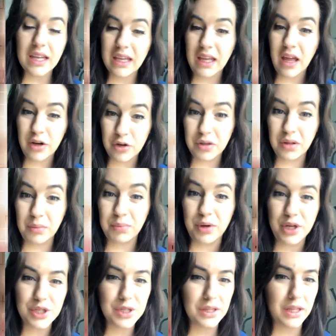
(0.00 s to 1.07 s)
of under the
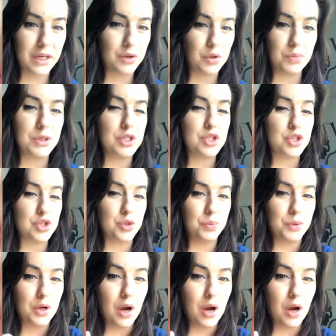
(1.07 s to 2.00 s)
impression that it would be super